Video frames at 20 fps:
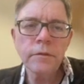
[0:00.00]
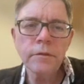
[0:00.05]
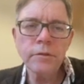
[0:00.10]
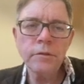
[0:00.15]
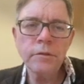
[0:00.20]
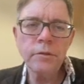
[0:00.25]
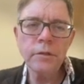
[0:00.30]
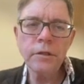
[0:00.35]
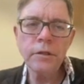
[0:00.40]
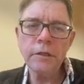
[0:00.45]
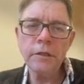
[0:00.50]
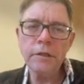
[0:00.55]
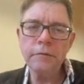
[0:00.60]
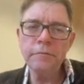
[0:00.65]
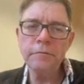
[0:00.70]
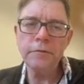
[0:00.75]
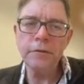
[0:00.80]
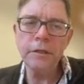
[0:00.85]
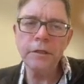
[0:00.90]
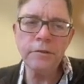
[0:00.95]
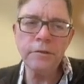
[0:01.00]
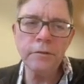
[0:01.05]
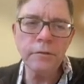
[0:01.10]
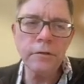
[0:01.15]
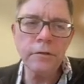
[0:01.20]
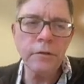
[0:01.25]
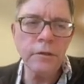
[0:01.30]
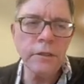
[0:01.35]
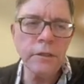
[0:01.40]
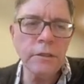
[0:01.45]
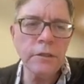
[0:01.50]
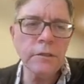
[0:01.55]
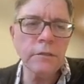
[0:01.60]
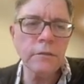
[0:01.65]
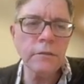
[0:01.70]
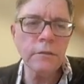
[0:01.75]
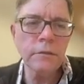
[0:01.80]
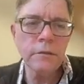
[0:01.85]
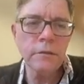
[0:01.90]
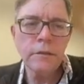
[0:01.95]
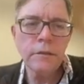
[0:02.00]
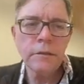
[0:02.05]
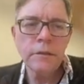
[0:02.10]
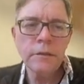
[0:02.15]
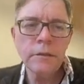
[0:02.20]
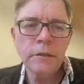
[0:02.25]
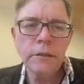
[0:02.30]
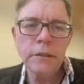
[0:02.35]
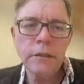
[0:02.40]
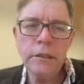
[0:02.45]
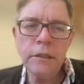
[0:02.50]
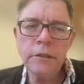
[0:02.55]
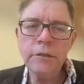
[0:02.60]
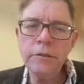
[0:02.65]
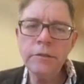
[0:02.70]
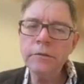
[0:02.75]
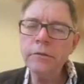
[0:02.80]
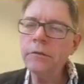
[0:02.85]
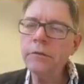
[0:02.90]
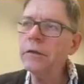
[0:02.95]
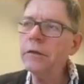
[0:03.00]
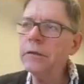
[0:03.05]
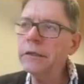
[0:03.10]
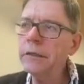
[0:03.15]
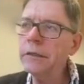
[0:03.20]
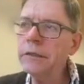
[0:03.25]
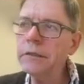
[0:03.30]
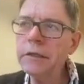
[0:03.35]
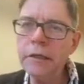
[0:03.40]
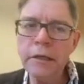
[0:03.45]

So you can invite your colleagues and your colleagues